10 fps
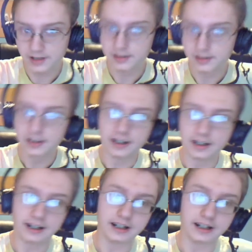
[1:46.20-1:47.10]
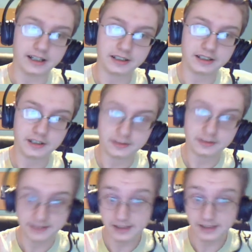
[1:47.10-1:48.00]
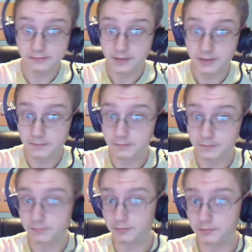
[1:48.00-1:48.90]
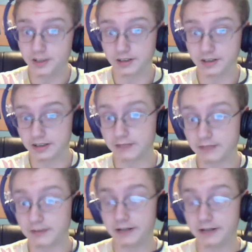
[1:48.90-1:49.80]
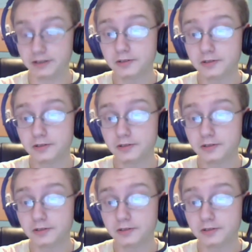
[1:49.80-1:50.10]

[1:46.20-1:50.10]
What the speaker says: uh, him being a level 5 tuner,